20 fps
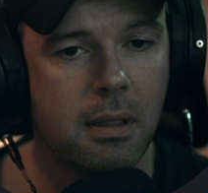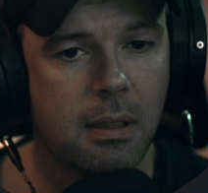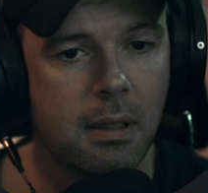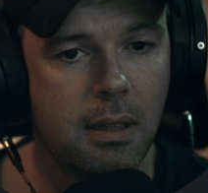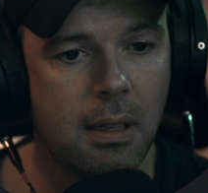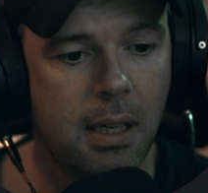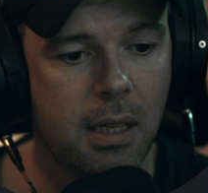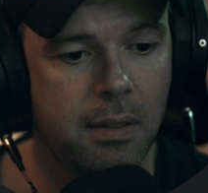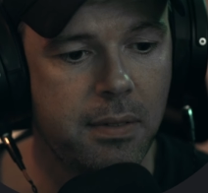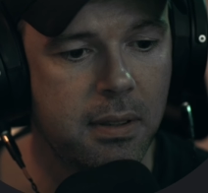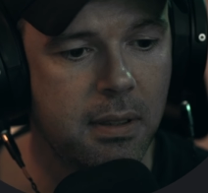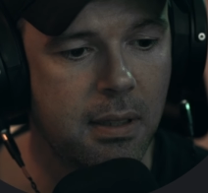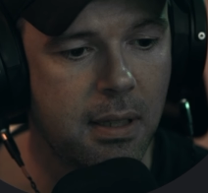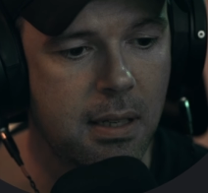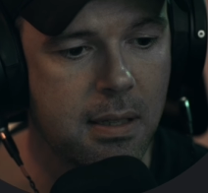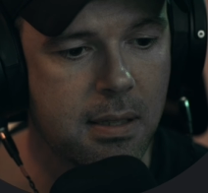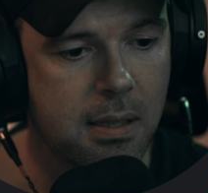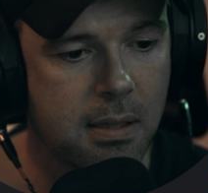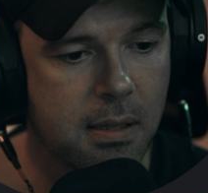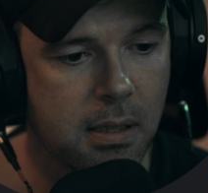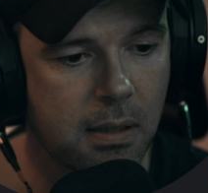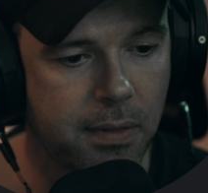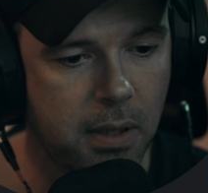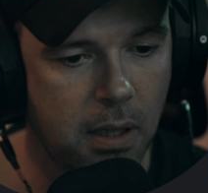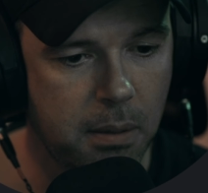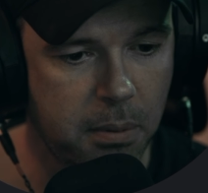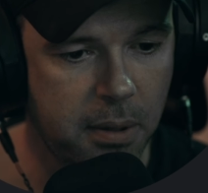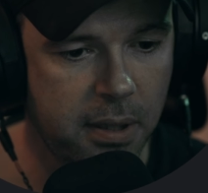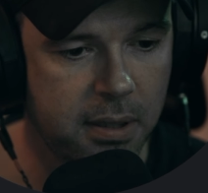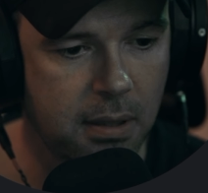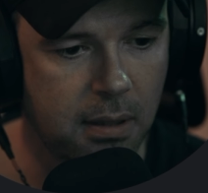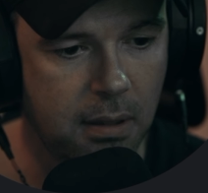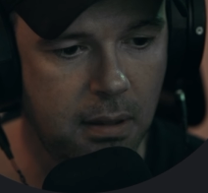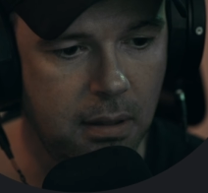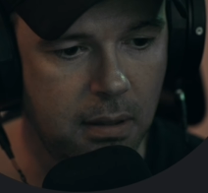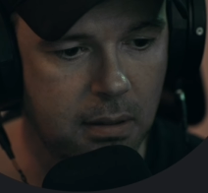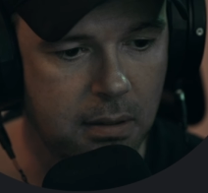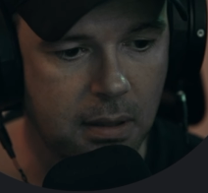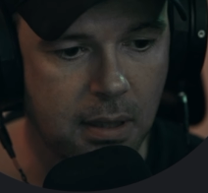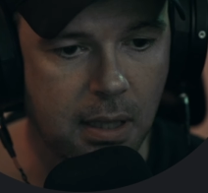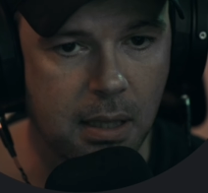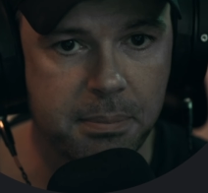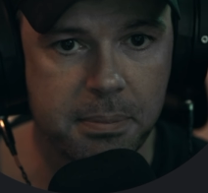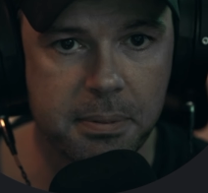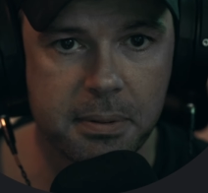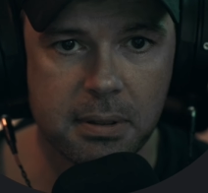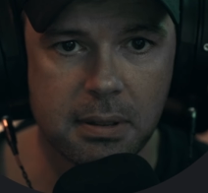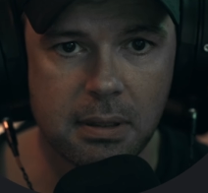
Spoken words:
I have an instance of operator loaded up